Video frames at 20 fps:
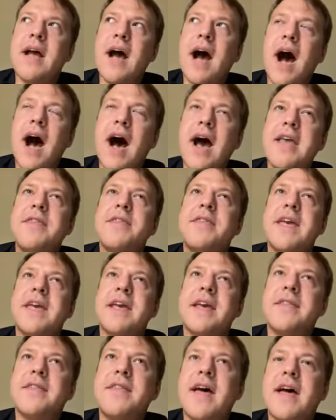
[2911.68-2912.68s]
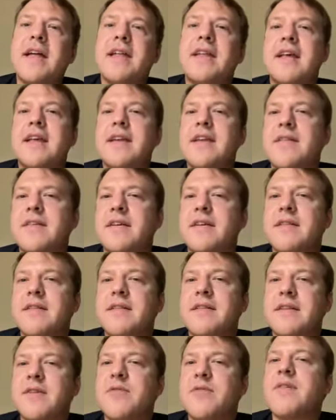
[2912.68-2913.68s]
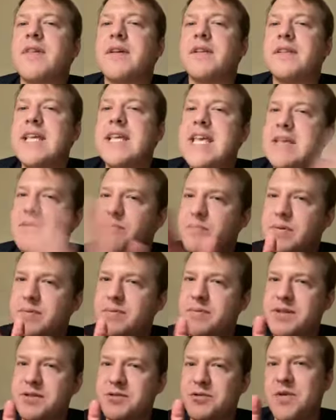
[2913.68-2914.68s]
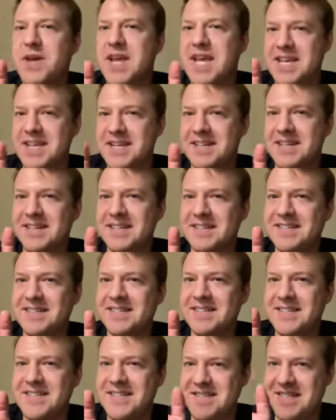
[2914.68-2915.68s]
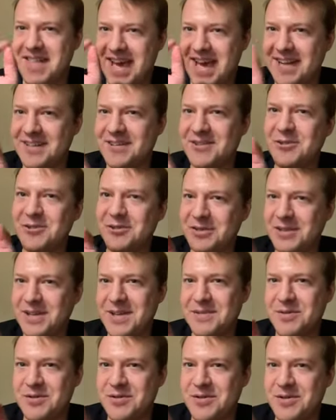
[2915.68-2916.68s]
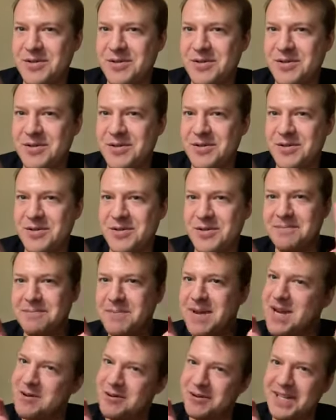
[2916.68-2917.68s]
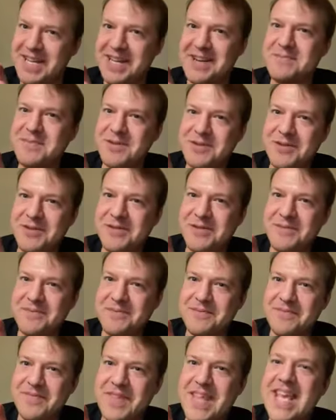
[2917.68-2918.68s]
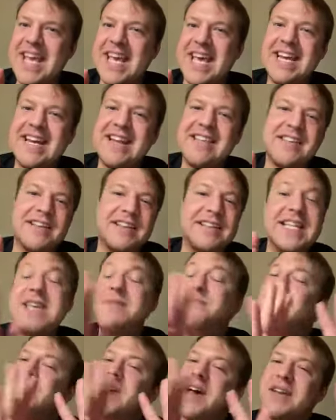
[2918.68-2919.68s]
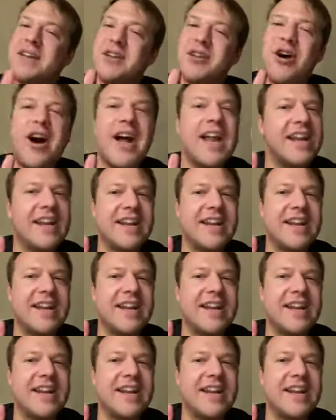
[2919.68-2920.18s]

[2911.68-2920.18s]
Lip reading: I think that there is a leap between that early Buddhism and Pure Land Buddhism, and it's a leap that not